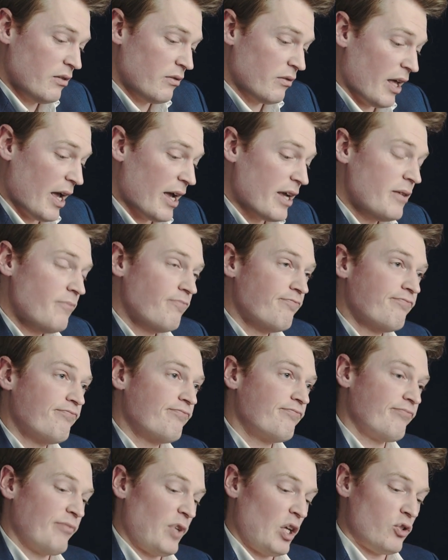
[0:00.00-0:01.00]
They
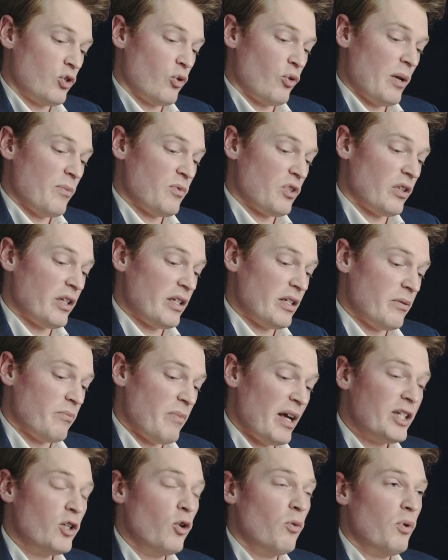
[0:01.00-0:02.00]
took him to the
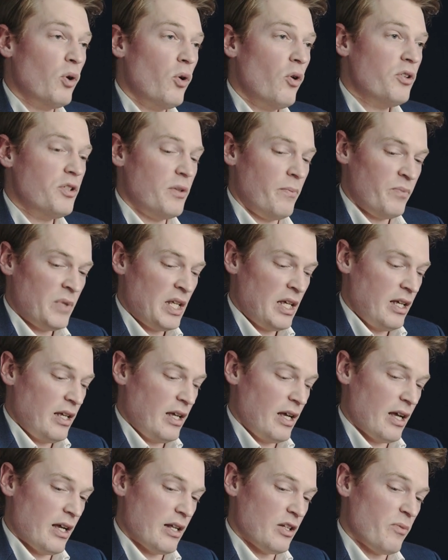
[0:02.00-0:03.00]
medical board,
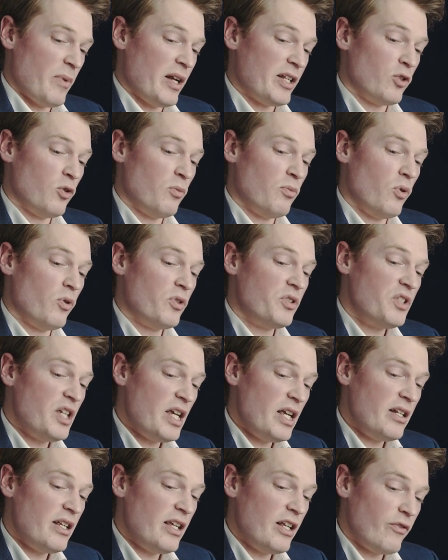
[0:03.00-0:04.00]
and the medical board
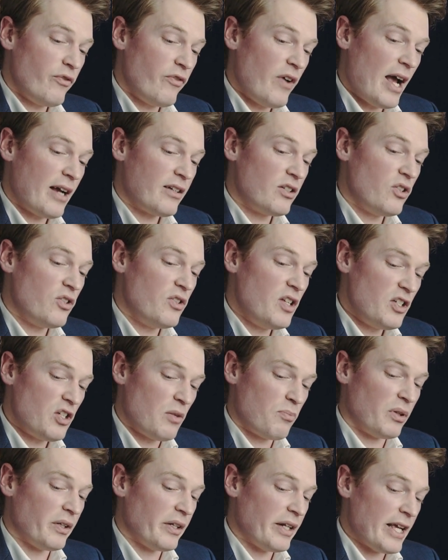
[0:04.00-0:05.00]
did, in fact,
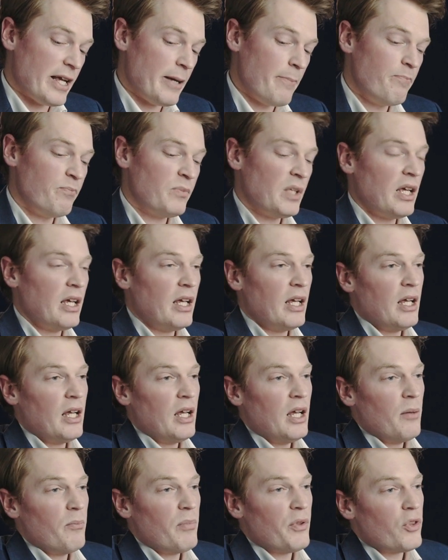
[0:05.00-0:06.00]
discipline him,
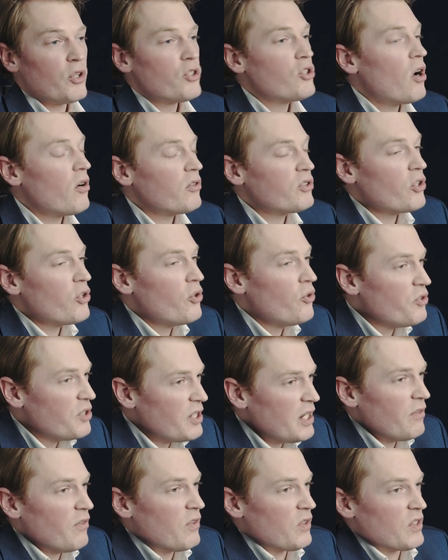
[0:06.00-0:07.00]
but the doctor who
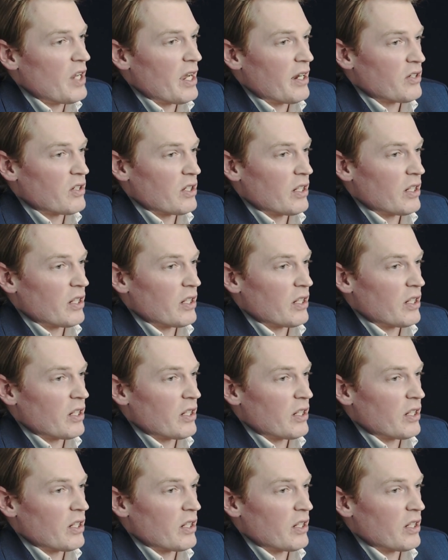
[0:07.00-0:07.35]
did the sex